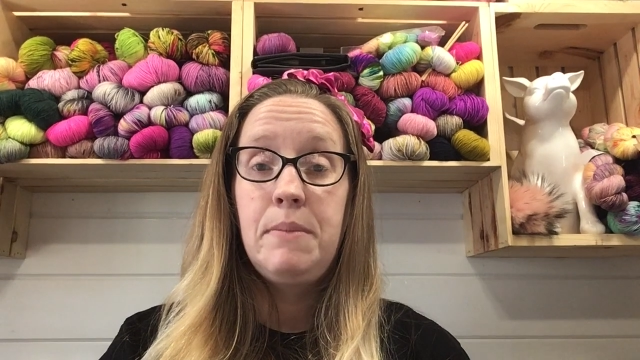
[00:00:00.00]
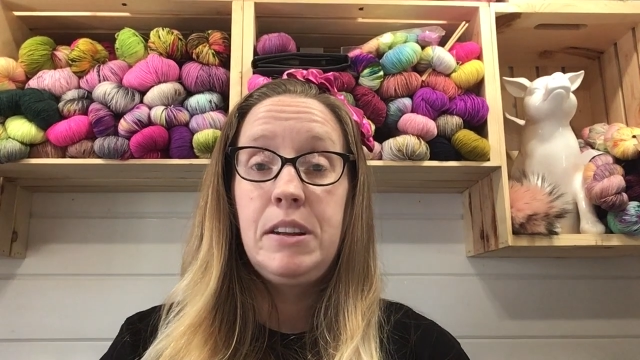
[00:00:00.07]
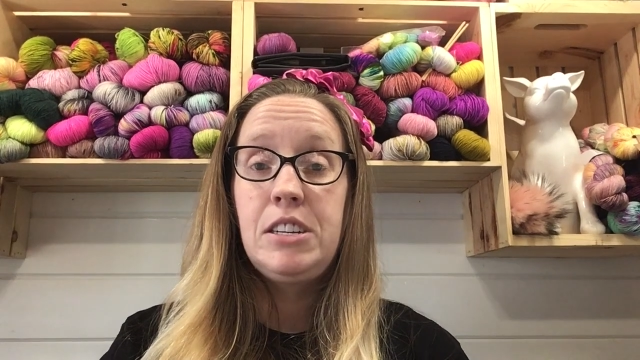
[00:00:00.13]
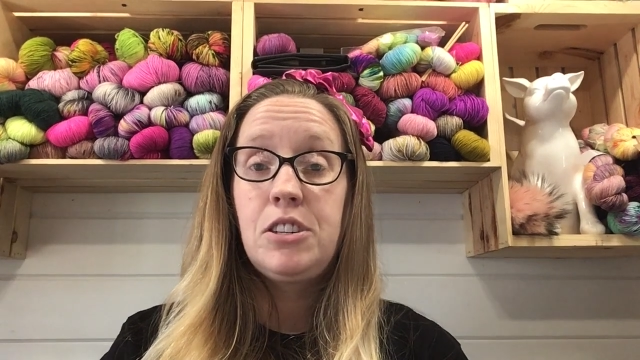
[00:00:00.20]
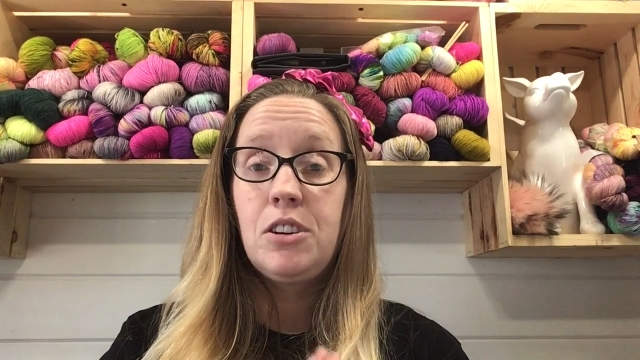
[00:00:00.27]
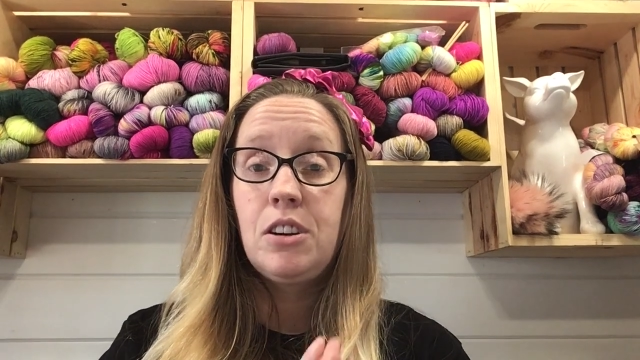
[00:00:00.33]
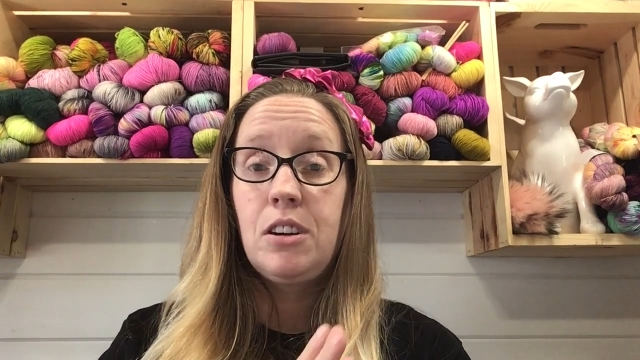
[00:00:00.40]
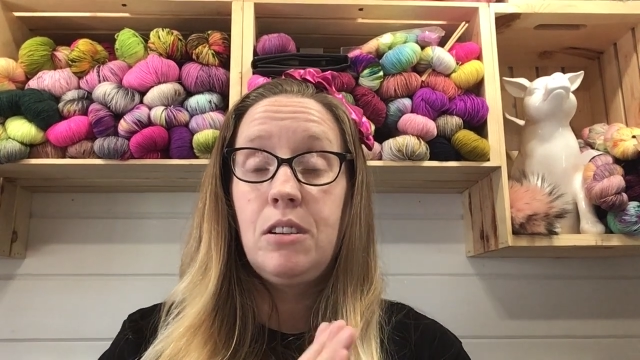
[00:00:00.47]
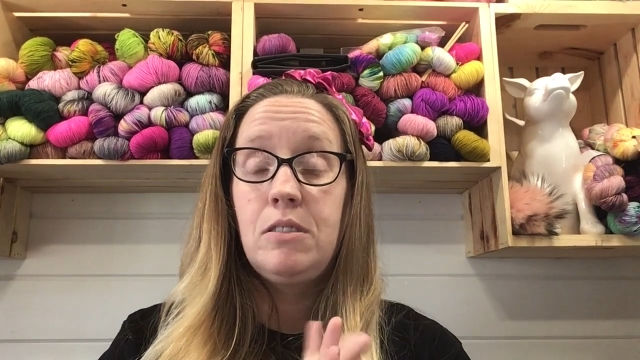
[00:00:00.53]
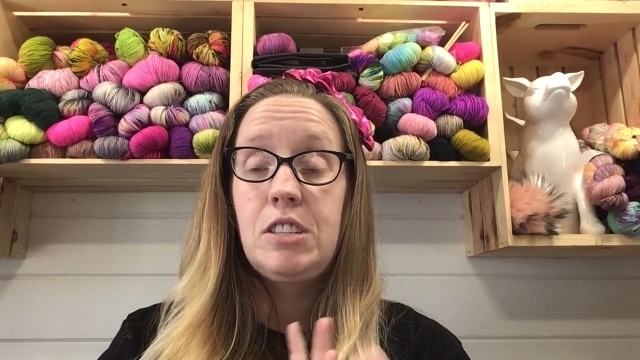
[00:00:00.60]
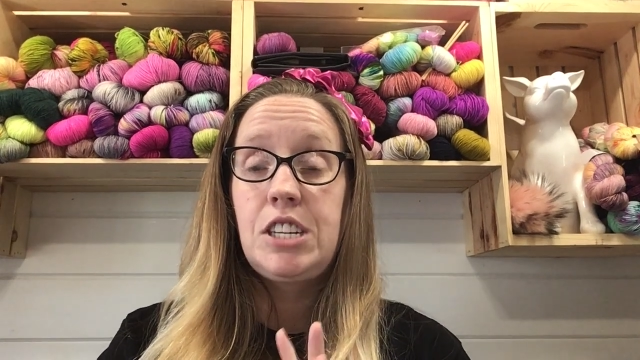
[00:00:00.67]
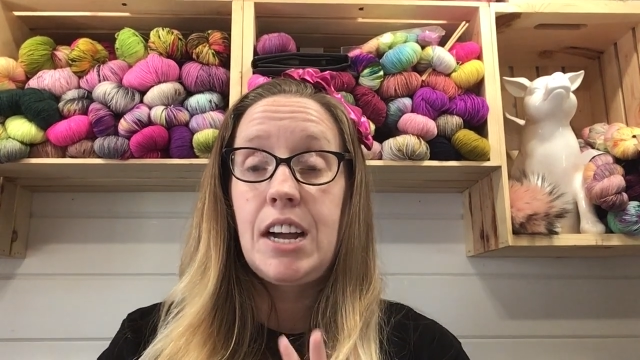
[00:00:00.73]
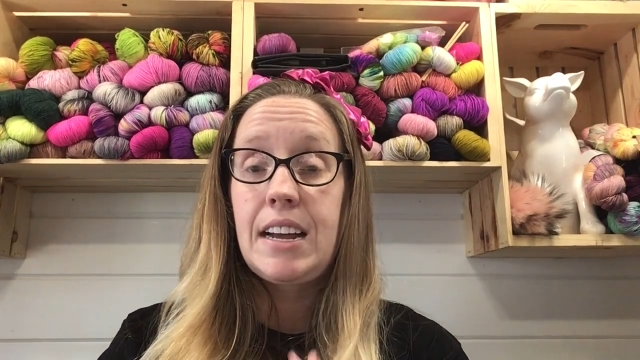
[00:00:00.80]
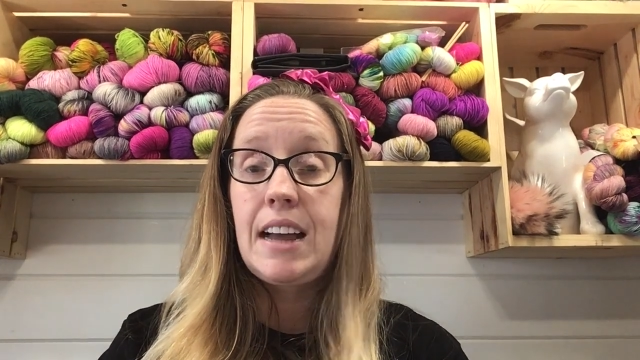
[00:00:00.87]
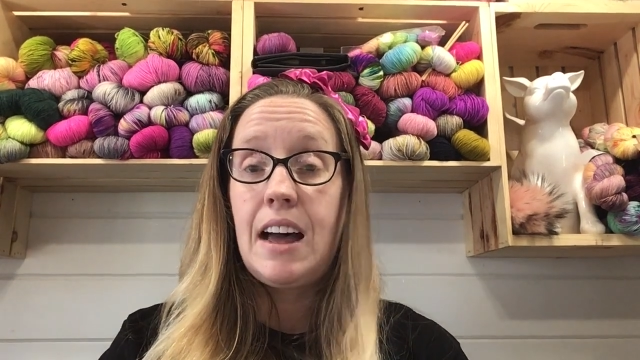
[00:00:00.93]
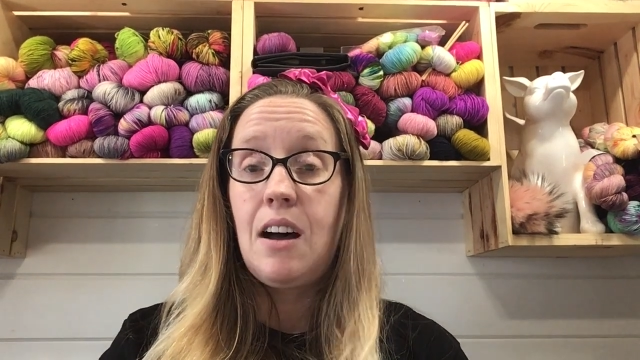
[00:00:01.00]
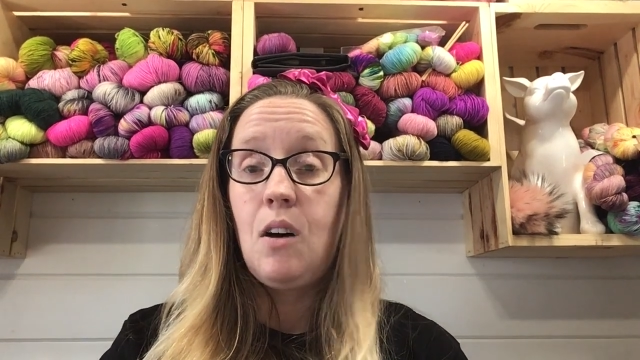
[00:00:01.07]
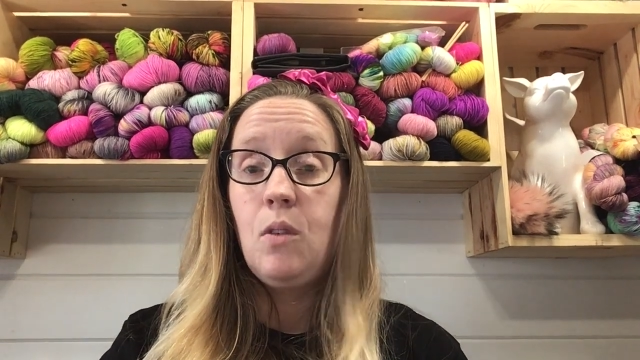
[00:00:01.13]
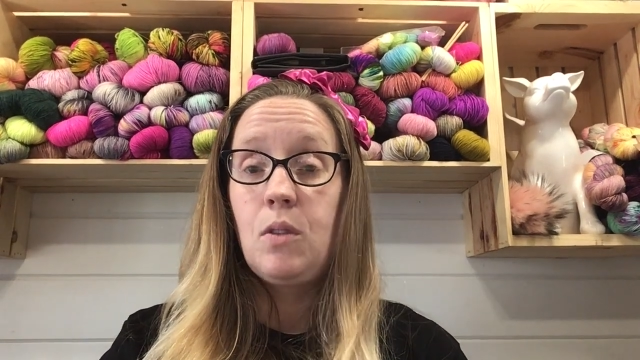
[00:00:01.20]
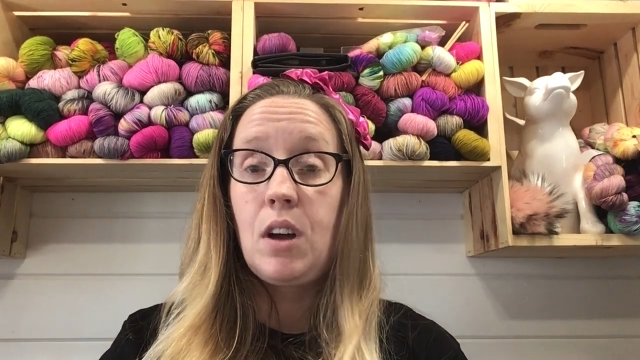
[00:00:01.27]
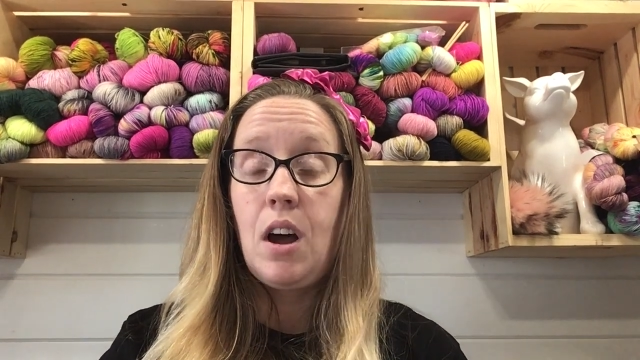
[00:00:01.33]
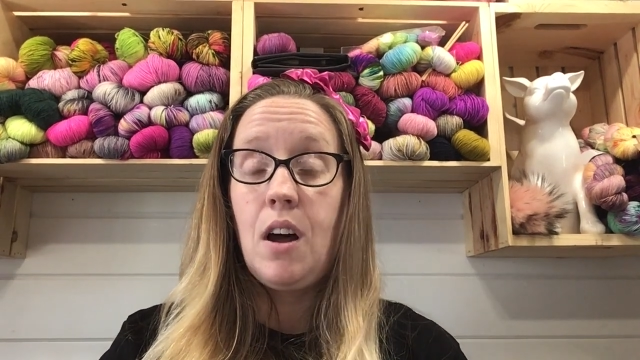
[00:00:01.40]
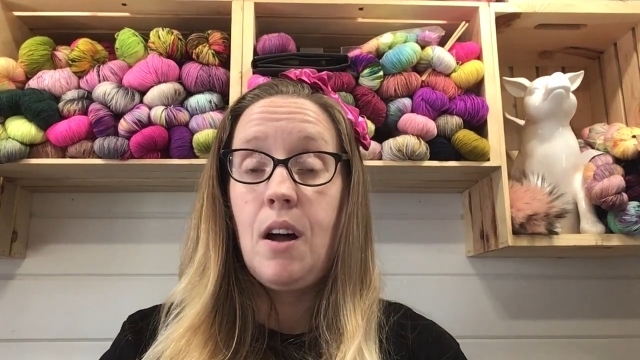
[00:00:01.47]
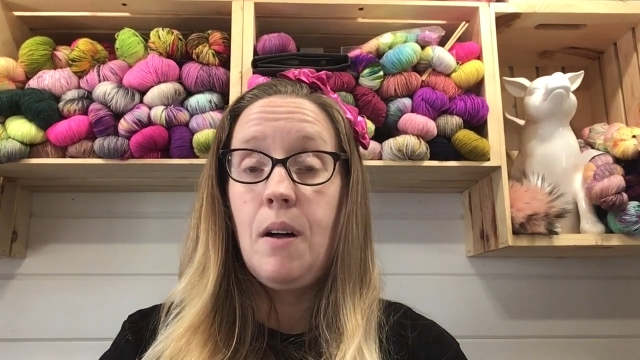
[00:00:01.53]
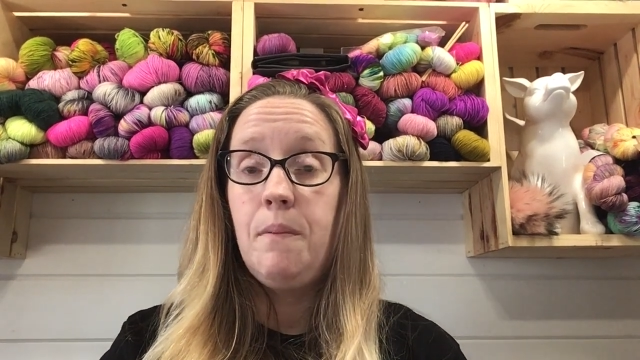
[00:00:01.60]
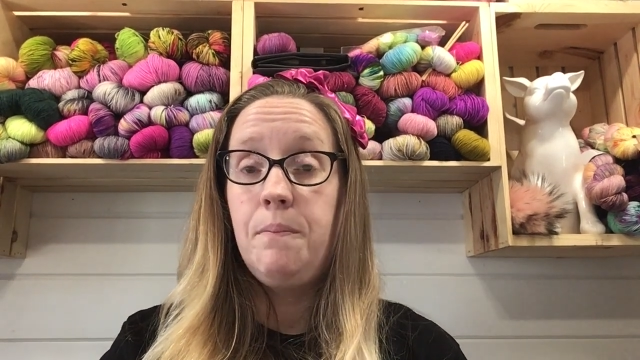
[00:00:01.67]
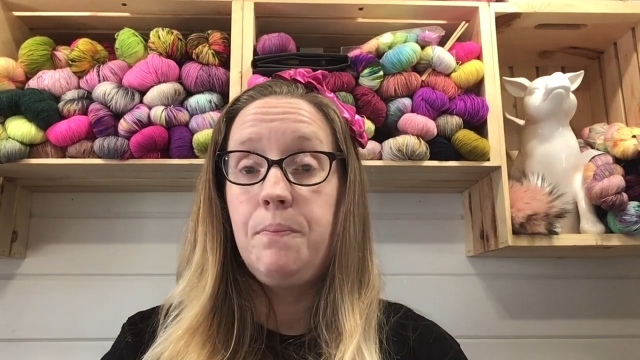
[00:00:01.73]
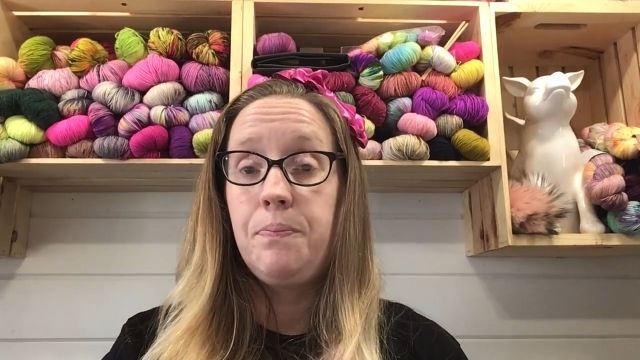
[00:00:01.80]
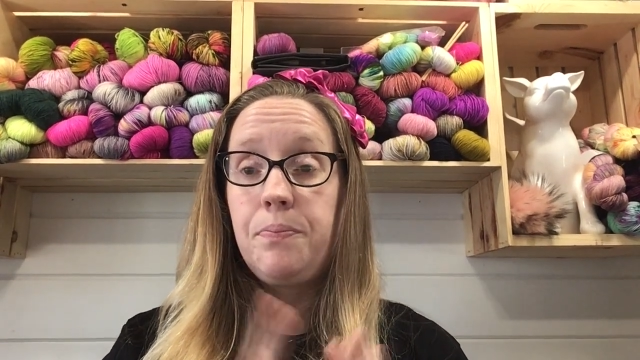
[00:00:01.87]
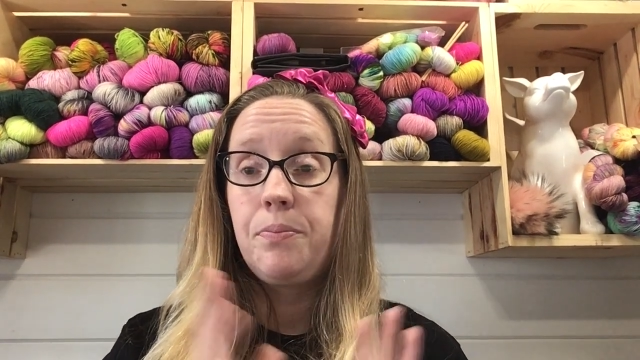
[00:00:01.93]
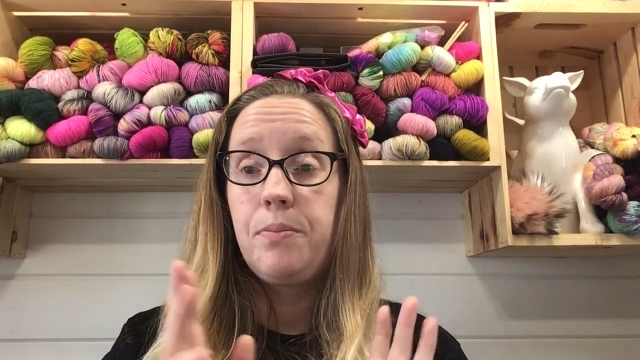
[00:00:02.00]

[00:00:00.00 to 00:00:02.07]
Be sure to go check out um,